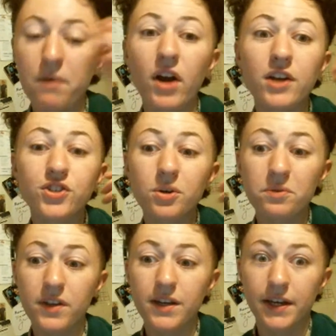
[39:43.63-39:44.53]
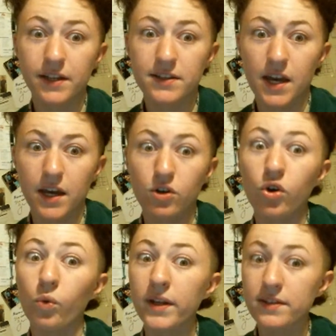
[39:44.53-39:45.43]
However, I don't think it's
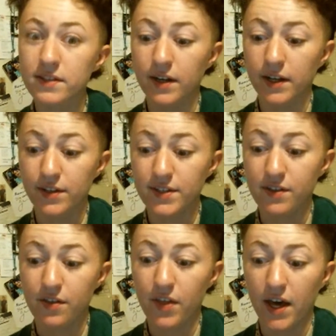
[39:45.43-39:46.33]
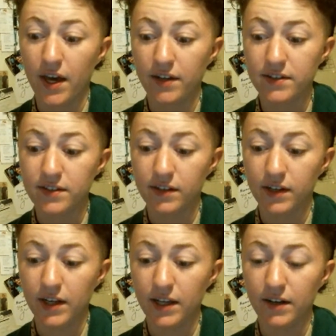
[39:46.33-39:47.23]
a coincidence that
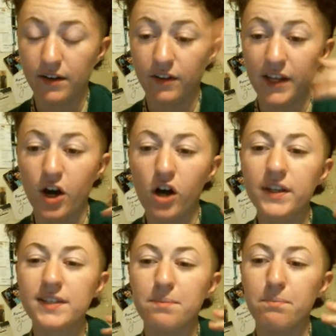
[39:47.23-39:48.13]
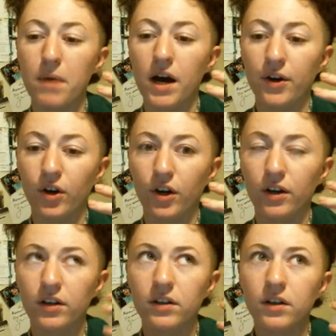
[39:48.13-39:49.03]
in like all these
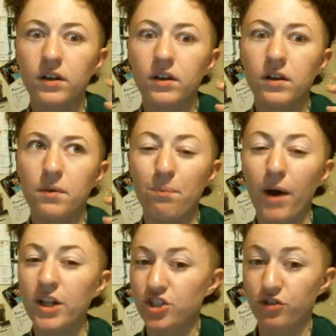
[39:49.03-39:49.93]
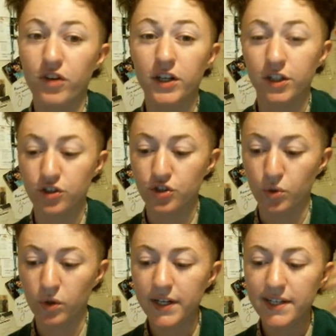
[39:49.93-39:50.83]
modern monster fucking
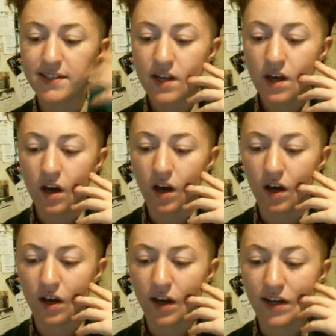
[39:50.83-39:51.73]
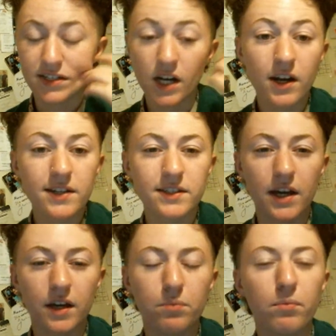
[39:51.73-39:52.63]
stories, and dare I
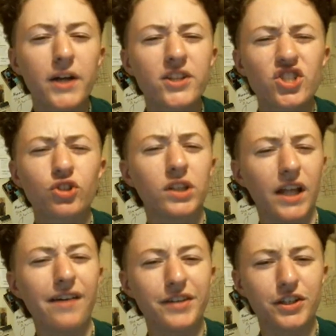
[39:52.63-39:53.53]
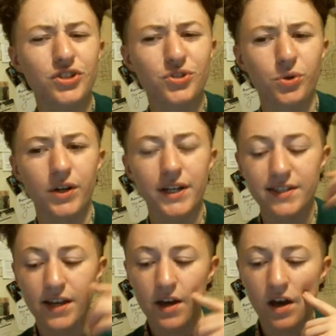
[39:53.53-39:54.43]
say, monster loving
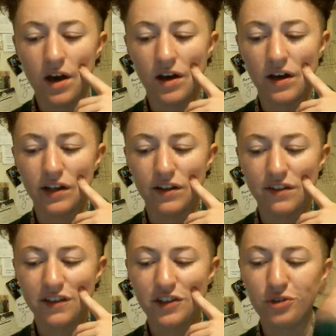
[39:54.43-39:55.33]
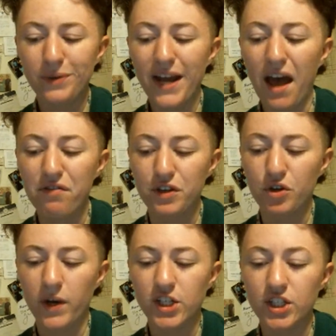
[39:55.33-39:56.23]
stories, the human half of the
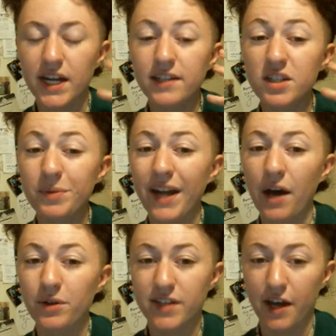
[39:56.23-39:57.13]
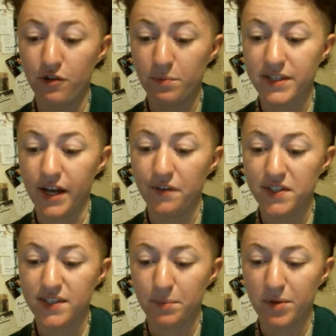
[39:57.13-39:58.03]
equation tends to be an outsider themselves in
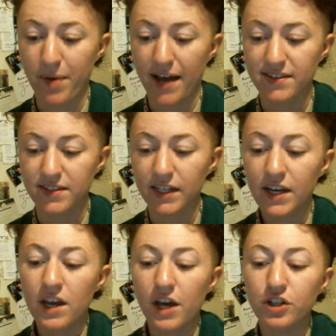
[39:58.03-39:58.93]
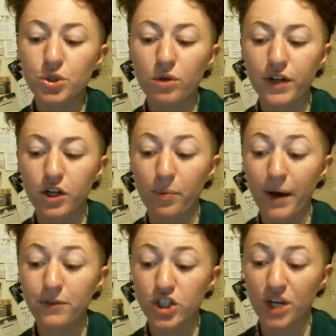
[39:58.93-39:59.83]
some capacity. In a short video about
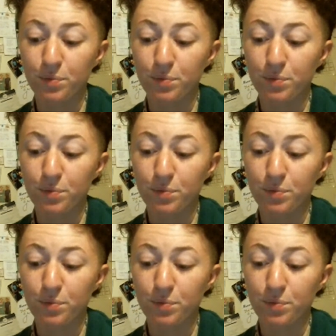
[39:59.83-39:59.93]
The Shape